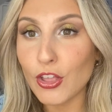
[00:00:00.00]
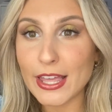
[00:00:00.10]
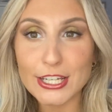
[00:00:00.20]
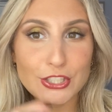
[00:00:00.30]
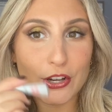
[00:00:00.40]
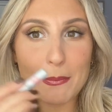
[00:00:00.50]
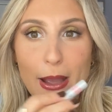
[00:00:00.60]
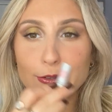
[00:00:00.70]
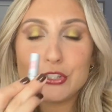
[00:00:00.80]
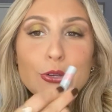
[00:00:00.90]
and it took
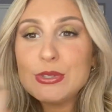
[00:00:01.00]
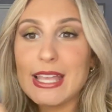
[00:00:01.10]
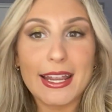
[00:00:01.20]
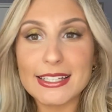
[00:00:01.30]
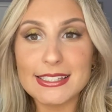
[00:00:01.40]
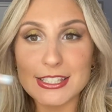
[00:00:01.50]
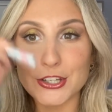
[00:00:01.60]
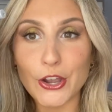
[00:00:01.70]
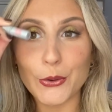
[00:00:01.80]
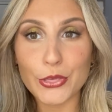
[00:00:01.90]
about 2 seconds to
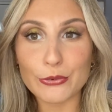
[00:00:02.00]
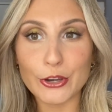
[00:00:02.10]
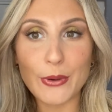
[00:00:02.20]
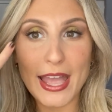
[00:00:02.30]
go through